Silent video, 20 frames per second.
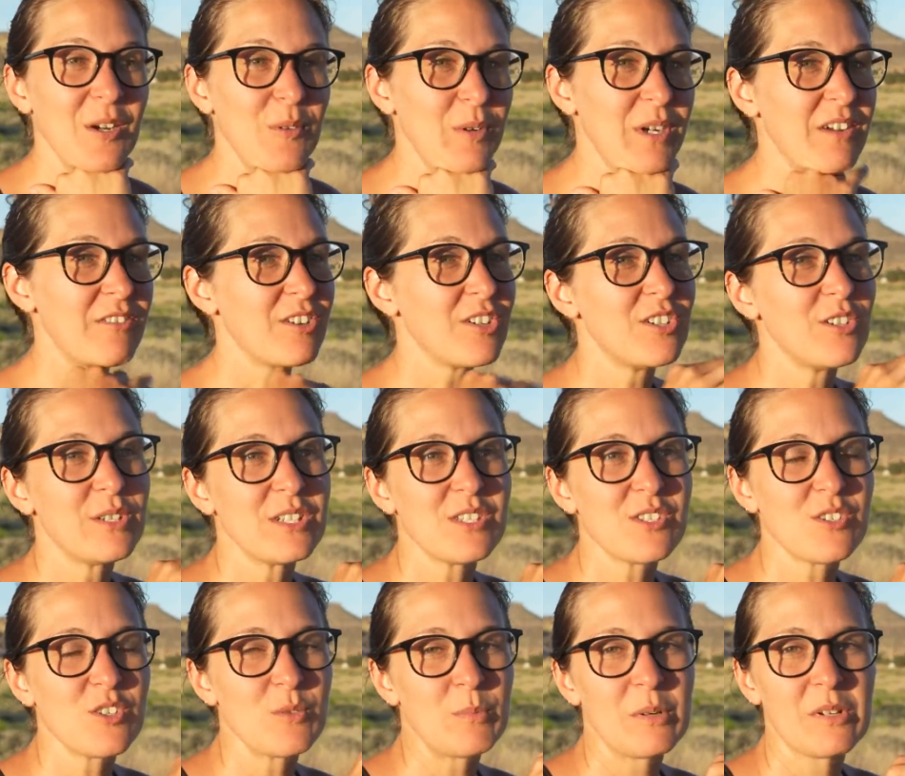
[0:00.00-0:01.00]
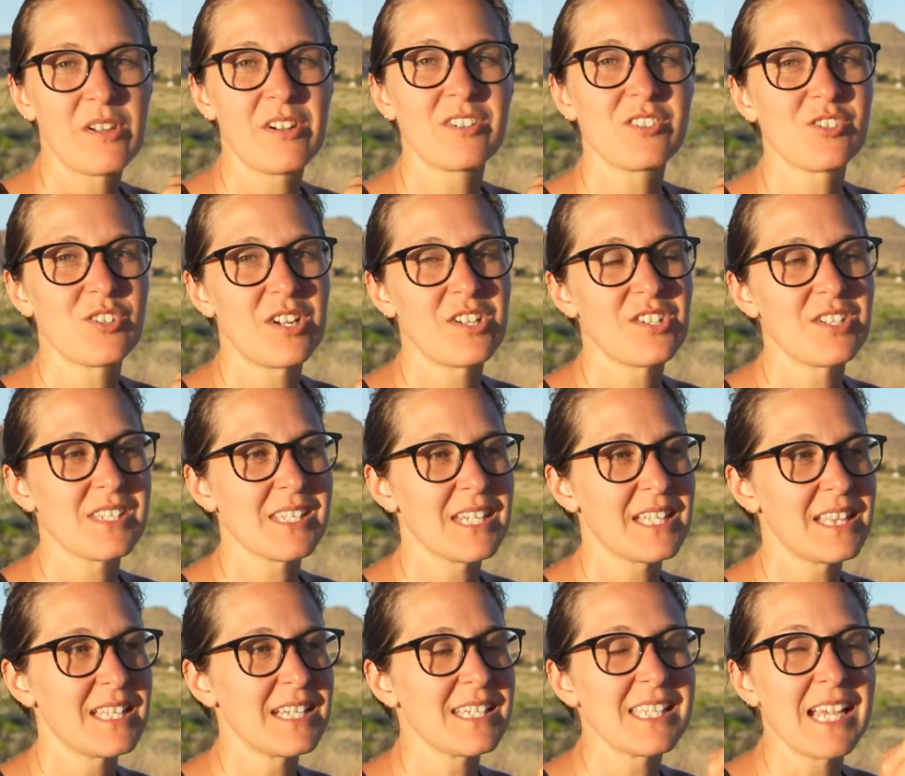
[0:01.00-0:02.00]
whenever you're doing super long stretches
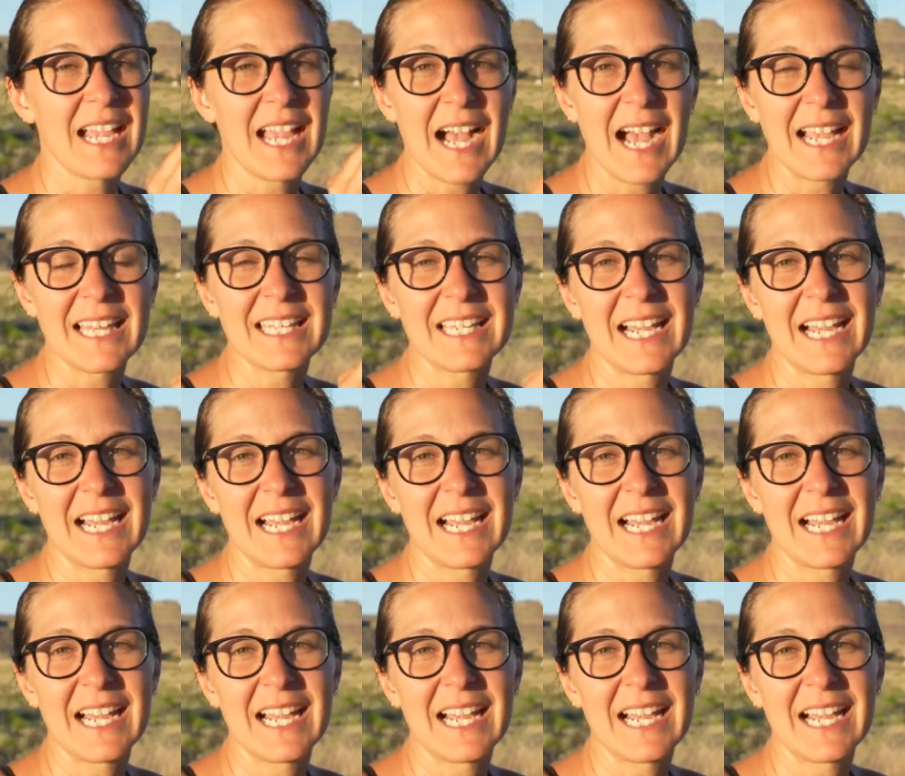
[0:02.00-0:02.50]
like this, I highly,